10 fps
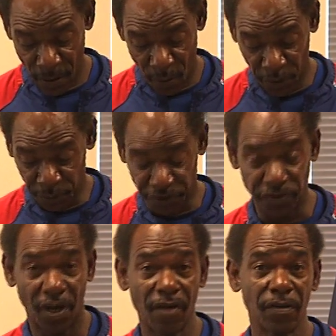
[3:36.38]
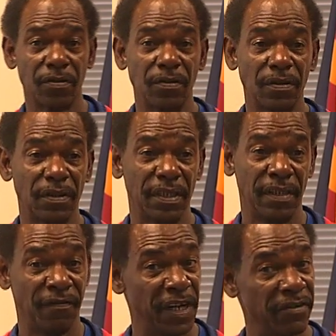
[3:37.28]
which was thorough
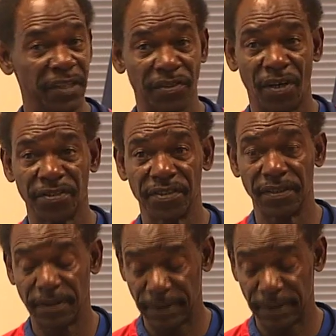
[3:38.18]
and very exhausting.